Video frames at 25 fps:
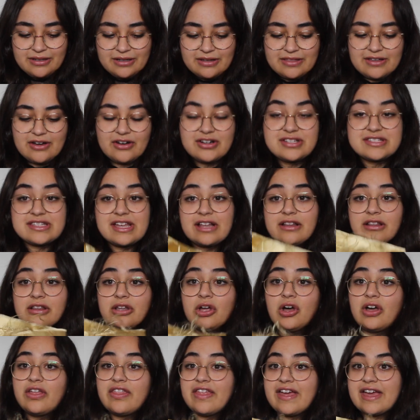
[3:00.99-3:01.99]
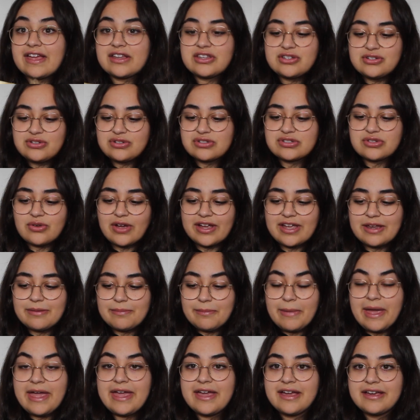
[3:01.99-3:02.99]
There is a lot there too, so I can
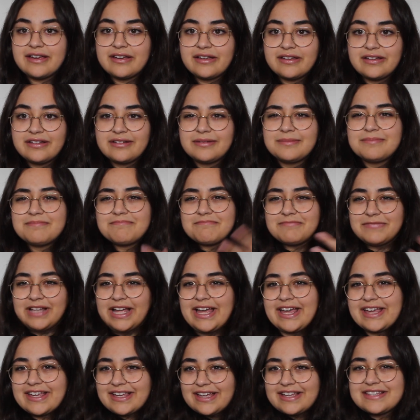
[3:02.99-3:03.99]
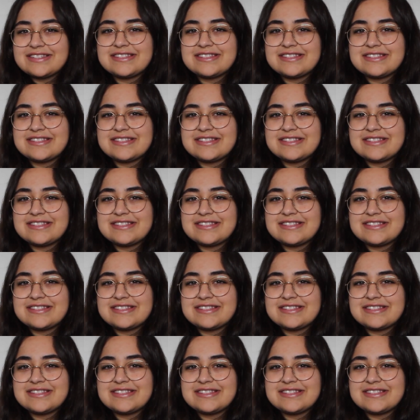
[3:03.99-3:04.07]
make like a